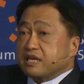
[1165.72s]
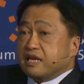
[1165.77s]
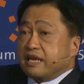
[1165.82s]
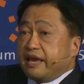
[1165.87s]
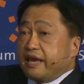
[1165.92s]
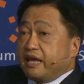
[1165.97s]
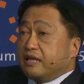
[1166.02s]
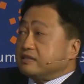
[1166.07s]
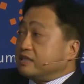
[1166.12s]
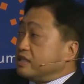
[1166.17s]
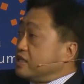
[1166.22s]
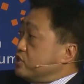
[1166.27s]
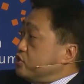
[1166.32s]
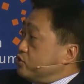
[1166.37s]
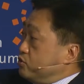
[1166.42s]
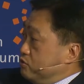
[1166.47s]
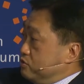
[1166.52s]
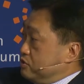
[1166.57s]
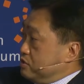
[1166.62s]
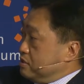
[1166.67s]
health
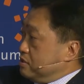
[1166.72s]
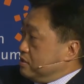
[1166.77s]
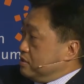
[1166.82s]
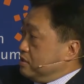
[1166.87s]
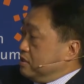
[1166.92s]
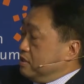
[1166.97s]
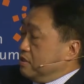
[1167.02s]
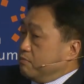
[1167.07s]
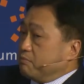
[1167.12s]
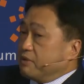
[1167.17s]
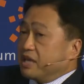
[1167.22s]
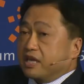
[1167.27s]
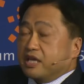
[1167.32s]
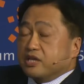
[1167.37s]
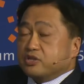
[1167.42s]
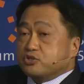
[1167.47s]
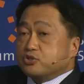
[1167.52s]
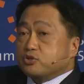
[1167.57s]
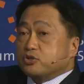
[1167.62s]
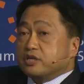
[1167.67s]
issues,
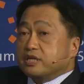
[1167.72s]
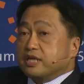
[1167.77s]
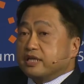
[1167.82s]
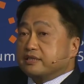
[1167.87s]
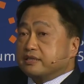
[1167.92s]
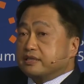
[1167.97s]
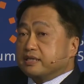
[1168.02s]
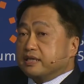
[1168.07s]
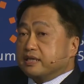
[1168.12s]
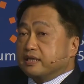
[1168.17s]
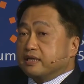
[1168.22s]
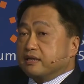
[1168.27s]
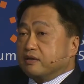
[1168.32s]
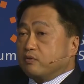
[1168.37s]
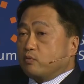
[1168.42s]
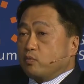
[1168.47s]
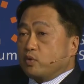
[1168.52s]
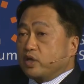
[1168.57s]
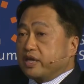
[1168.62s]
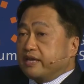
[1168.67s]
making sure that
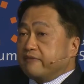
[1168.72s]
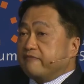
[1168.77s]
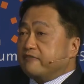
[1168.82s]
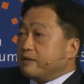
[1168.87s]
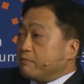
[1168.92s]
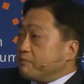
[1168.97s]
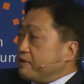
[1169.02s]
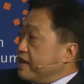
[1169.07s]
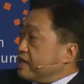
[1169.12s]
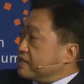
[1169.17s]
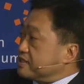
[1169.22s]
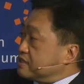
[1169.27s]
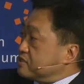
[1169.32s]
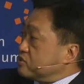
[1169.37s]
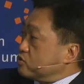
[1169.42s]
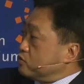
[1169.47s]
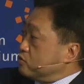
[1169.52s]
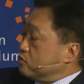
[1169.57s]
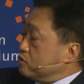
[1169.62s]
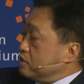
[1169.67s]
we give them access
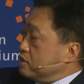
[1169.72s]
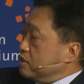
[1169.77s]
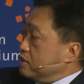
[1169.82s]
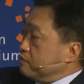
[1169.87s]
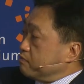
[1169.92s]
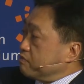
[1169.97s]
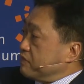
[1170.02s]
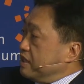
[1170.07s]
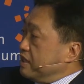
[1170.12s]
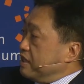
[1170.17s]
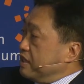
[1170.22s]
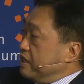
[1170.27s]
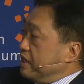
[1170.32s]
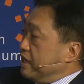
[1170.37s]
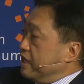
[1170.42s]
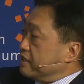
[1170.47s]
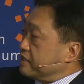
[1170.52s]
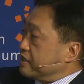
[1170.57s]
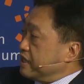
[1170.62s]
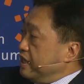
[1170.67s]
to
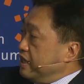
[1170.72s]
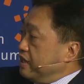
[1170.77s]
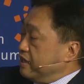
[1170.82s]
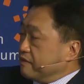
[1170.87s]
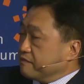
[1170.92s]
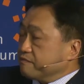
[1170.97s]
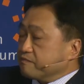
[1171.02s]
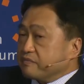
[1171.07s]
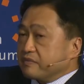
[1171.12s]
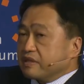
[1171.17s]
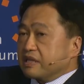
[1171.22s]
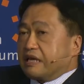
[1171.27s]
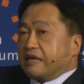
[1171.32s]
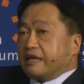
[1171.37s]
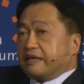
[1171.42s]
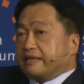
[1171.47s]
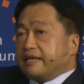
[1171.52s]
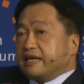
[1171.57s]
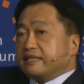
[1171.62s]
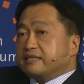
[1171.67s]
health care.
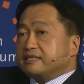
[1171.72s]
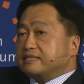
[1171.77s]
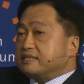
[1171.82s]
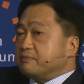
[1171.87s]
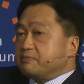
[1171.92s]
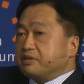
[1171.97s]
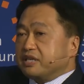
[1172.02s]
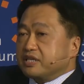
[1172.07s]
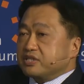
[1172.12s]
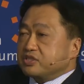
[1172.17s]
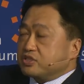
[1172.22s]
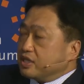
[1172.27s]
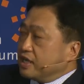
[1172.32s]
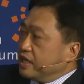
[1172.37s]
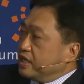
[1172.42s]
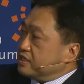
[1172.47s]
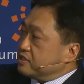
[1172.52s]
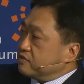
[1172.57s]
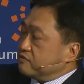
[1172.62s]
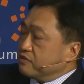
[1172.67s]
That is the biggest
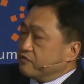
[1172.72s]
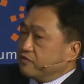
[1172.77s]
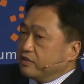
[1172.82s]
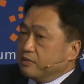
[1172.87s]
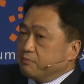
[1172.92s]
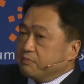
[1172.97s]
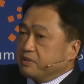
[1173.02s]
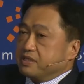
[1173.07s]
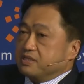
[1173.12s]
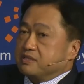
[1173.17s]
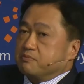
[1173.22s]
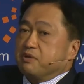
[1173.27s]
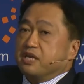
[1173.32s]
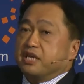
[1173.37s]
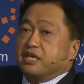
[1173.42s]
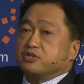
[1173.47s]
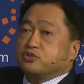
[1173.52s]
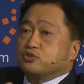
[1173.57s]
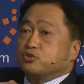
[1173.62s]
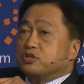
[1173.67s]
challenge of the Philippines,
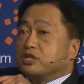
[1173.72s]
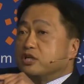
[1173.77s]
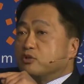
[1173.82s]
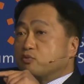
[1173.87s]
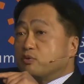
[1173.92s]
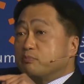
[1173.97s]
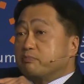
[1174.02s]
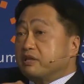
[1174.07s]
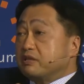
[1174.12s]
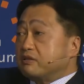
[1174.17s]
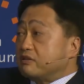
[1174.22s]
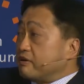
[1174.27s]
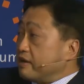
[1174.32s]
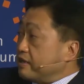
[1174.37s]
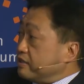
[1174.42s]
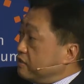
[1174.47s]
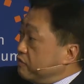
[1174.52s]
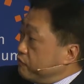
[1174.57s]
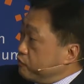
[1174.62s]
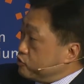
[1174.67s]
making sure that we build the
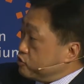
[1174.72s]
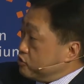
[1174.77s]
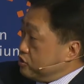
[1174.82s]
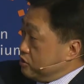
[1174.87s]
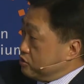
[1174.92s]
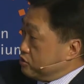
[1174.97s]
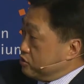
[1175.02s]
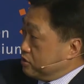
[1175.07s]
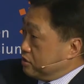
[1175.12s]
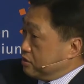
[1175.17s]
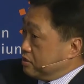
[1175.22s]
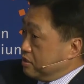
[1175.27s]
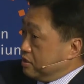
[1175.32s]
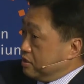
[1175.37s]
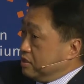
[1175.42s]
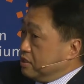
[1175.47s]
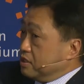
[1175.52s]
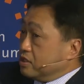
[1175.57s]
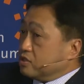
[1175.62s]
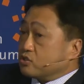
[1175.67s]
right infrastructure
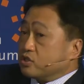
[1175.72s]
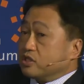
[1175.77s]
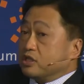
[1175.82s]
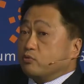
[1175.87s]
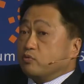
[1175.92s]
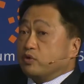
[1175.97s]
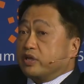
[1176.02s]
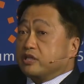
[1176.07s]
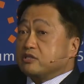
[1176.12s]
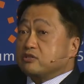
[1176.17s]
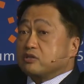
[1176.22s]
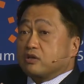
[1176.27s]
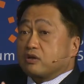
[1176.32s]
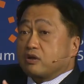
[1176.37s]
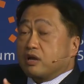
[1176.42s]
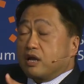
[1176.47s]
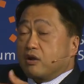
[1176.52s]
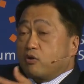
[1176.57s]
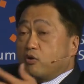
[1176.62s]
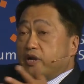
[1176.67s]
so that we can
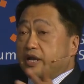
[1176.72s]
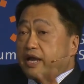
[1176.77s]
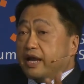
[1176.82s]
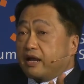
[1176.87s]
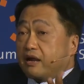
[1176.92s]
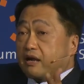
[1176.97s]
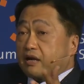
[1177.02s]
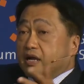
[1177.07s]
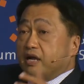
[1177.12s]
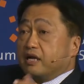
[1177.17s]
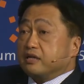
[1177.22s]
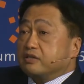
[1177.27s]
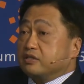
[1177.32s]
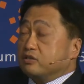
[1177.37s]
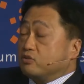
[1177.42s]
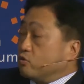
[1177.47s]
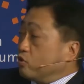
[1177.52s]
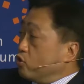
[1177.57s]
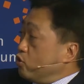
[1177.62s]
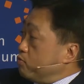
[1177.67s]
connect our country
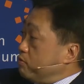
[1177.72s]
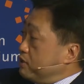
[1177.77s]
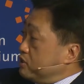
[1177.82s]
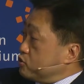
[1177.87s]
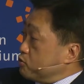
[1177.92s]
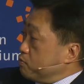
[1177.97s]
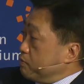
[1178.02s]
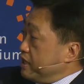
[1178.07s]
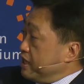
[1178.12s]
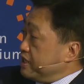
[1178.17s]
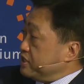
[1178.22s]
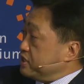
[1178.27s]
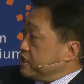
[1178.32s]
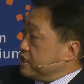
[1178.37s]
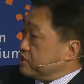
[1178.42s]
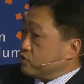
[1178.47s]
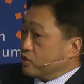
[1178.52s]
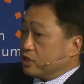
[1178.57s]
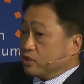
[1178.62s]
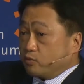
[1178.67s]
to global supply chain,
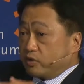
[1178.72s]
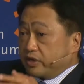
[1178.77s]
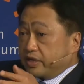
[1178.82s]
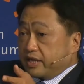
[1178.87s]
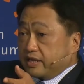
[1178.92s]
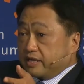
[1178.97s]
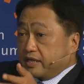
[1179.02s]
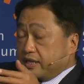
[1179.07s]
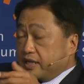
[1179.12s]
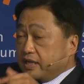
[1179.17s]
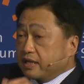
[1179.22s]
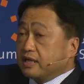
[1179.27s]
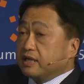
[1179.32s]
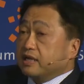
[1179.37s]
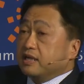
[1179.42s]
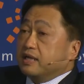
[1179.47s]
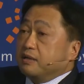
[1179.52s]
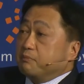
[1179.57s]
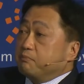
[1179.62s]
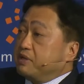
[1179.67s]
so that we can
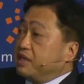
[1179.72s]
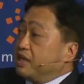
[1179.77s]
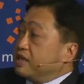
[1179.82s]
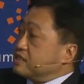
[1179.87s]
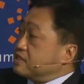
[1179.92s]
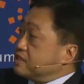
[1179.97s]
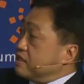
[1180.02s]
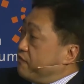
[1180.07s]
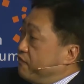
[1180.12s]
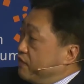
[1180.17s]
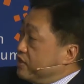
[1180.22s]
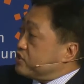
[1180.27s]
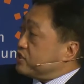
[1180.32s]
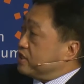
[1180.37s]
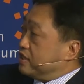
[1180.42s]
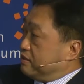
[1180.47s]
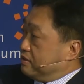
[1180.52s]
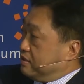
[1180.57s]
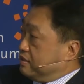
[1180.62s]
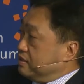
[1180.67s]
be as
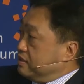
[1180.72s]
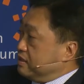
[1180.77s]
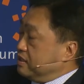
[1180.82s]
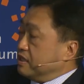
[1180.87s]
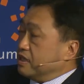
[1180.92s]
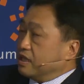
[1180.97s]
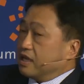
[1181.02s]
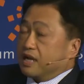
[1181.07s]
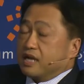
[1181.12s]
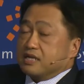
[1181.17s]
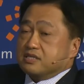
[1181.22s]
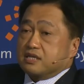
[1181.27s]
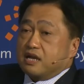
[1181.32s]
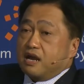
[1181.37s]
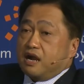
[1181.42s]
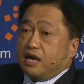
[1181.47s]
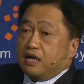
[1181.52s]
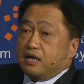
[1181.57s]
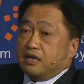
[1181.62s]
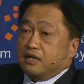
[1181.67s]
efficient as
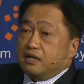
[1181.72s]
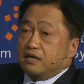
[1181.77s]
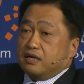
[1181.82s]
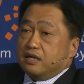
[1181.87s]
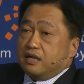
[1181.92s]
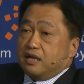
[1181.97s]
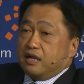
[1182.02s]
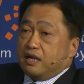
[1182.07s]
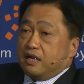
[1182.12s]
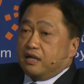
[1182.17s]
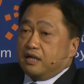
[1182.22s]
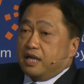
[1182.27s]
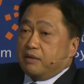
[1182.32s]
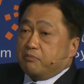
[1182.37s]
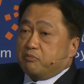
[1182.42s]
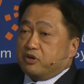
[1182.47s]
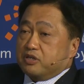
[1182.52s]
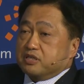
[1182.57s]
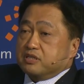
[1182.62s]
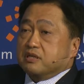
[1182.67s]
our
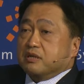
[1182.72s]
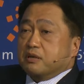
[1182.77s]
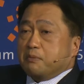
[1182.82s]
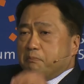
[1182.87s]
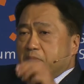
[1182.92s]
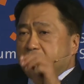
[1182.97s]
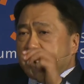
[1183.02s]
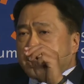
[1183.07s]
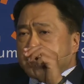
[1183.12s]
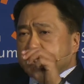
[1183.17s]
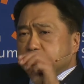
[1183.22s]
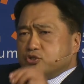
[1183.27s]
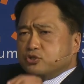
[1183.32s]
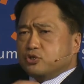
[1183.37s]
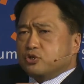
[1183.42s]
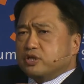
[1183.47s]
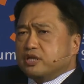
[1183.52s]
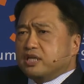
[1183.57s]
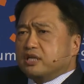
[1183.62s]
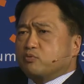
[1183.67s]
neighbors, making
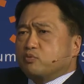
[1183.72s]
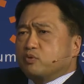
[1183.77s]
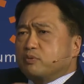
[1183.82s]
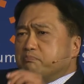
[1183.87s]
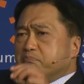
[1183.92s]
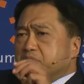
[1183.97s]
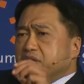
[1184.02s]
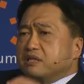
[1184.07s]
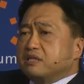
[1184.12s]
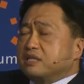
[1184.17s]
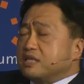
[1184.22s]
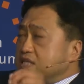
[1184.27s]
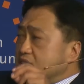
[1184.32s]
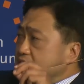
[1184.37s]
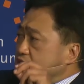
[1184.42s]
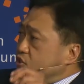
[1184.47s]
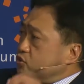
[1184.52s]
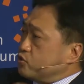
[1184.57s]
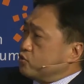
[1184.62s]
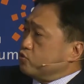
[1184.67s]
sure that we build
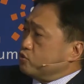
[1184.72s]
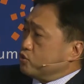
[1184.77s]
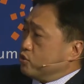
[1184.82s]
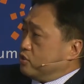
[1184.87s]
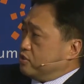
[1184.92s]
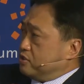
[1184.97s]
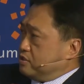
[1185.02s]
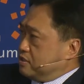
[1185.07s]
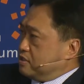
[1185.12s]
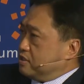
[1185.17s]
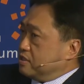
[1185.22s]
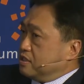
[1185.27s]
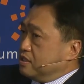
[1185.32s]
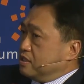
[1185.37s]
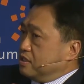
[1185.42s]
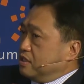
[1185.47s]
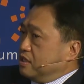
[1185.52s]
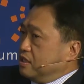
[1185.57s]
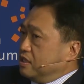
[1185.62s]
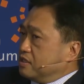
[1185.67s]
institutions
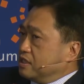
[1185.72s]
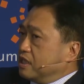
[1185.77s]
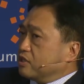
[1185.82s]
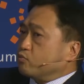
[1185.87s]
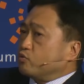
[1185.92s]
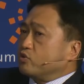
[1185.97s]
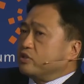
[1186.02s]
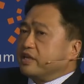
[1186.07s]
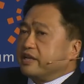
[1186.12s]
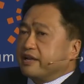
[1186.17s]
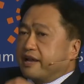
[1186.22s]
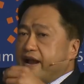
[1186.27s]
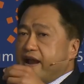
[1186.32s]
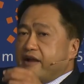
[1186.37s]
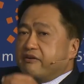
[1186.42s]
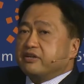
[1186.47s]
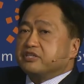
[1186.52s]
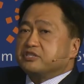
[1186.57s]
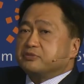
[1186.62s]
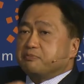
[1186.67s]
that would
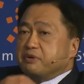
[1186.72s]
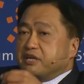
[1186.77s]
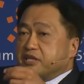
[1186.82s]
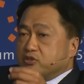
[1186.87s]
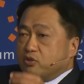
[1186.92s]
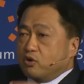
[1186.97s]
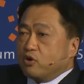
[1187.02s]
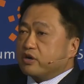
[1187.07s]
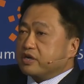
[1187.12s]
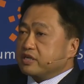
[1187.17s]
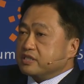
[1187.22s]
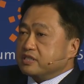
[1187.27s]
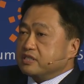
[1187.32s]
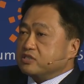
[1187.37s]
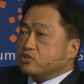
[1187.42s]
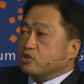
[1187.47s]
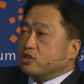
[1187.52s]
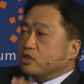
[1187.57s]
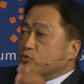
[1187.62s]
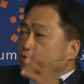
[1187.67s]
encourage meritocracy
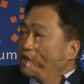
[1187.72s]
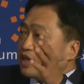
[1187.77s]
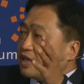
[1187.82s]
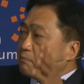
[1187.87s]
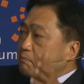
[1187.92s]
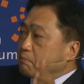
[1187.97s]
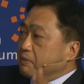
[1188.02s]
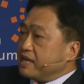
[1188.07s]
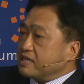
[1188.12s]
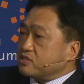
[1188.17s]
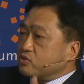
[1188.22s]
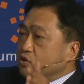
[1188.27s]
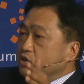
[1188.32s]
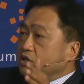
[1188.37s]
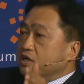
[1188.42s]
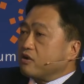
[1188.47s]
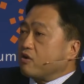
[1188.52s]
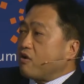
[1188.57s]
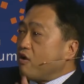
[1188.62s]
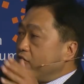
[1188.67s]
so that we can pass
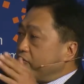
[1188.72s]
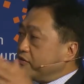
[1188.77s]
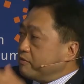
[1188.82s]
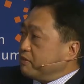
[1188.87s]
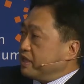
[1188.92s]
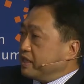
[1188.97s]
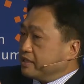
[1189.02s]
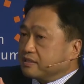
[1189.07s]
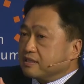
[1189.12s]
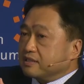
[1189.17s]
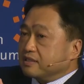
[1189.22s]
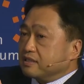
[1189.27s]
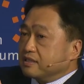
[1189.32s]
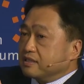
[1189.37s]
on a government